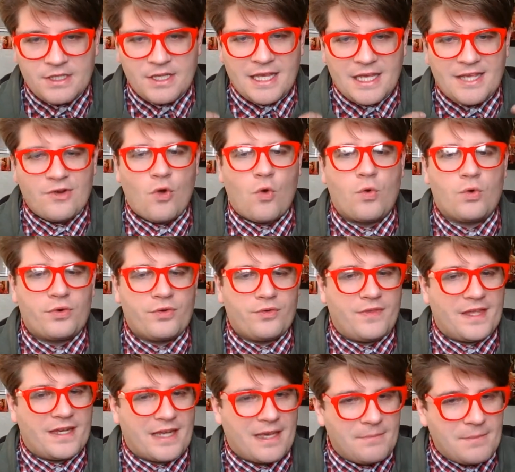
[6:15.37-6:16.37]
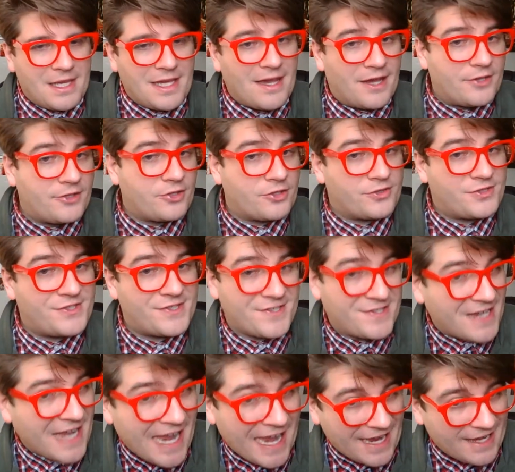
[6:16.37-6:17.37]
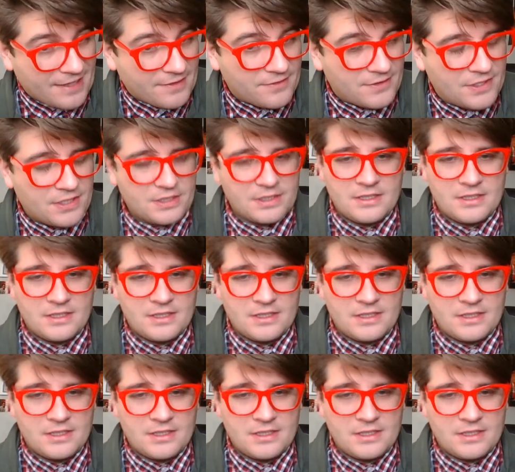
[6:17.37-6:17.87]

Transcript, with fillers: in order that I may understand.